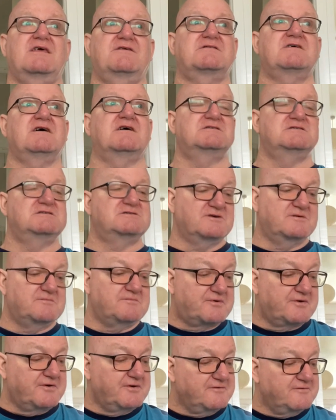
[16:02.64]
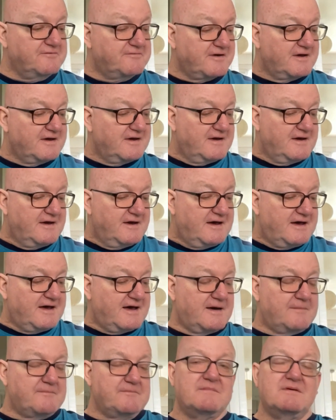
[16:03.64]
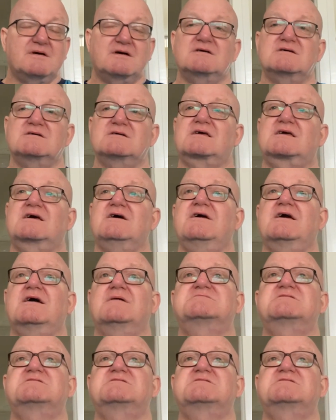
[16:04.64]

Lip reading: they started to improve. Going